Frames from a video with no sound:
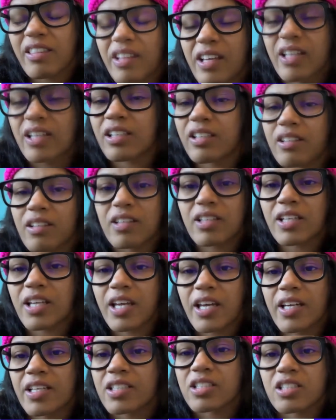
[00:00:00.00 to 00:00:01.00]
at the end of the
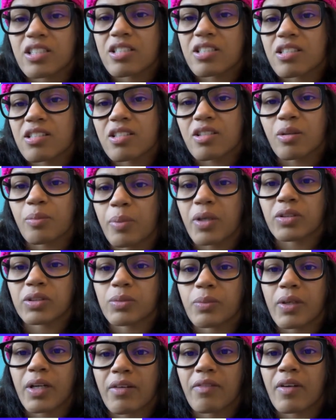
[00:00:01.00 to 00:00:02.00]
day, I just still
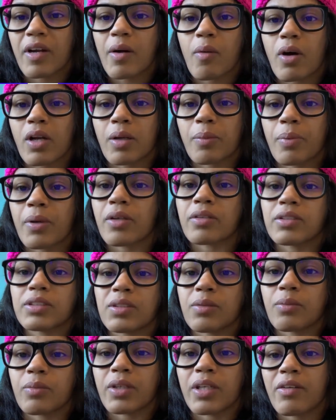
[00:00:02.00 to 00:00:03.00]
post whatever I want to
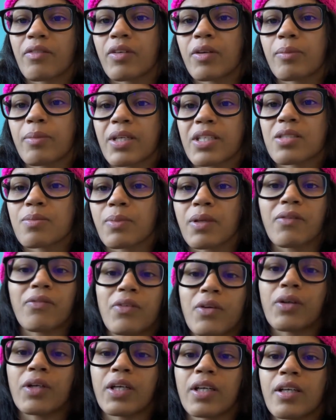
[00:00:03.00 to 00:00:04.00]
post, and whatever makes me
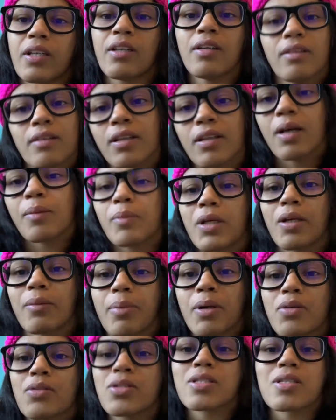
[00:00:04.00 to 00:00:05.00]
feel good, I'm gonna
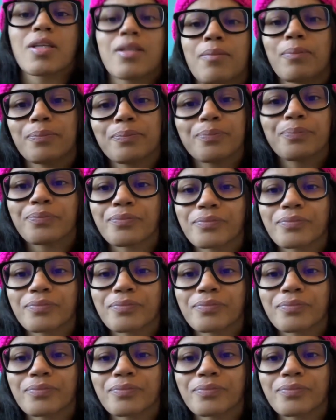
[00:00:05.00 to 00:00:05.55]
post it.